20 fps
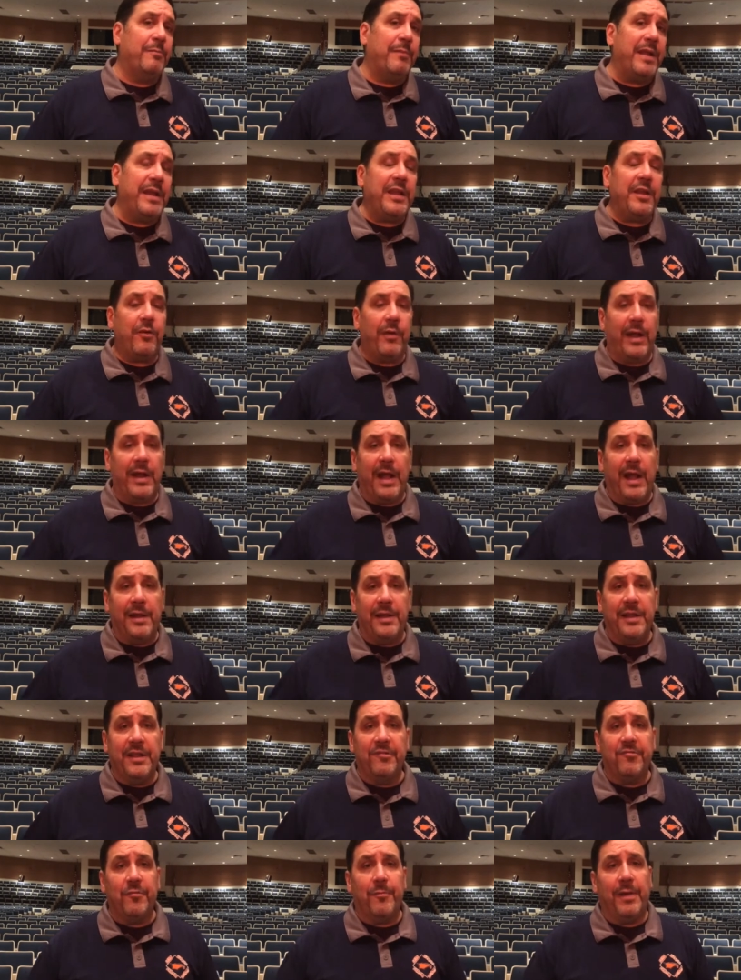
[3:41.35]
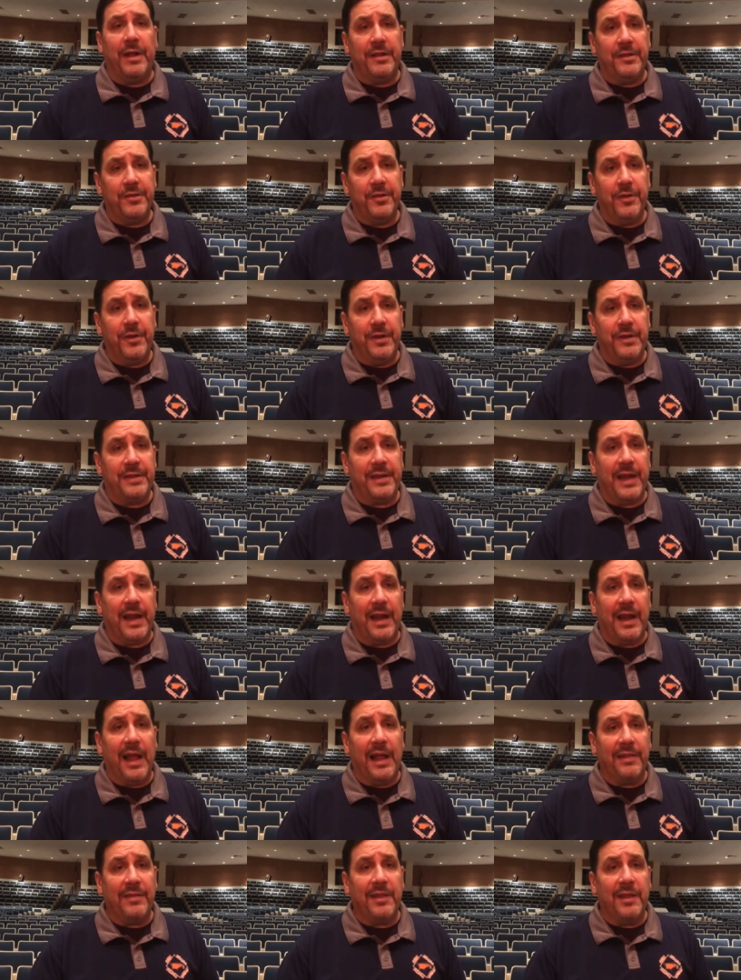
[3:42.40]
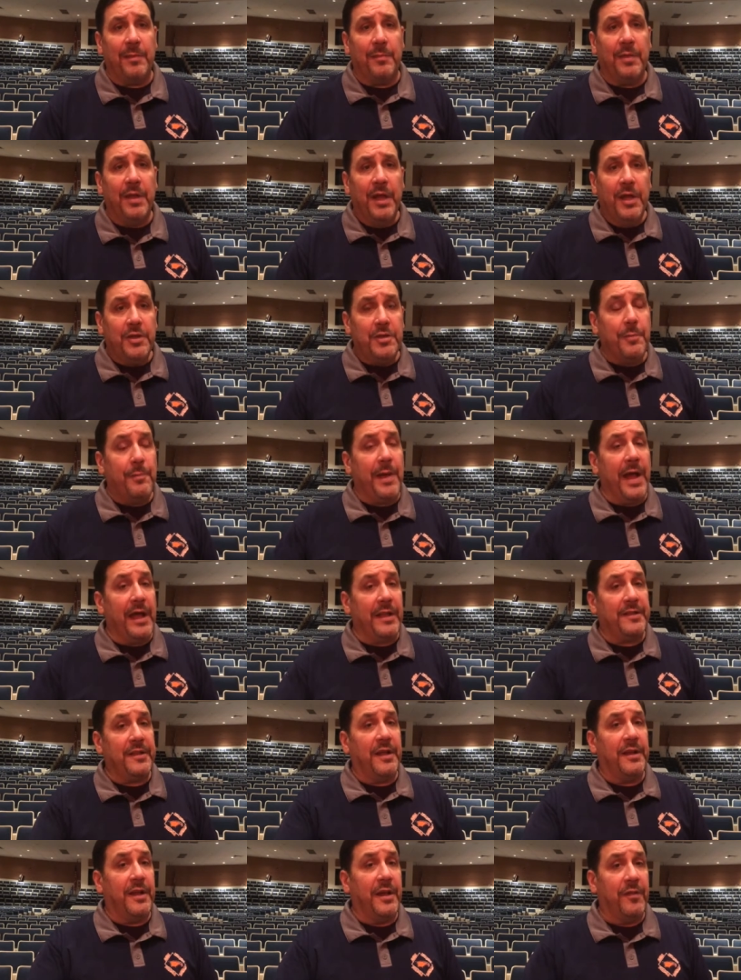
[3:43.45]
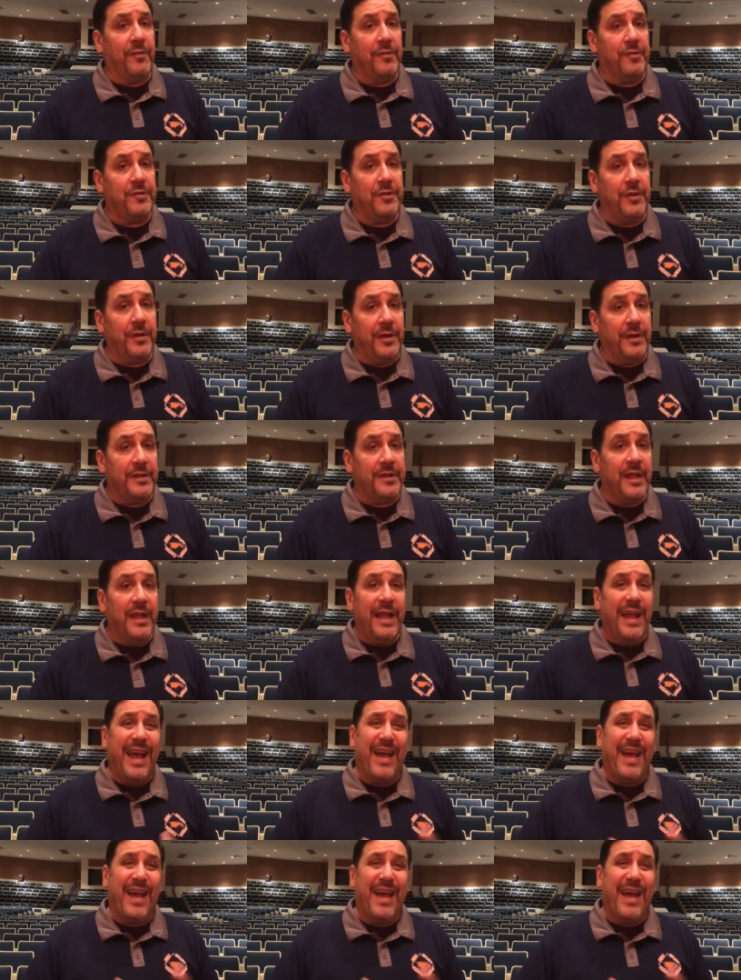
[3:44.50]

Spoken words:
many great ideas with my students that I'd like them to pass on to other students.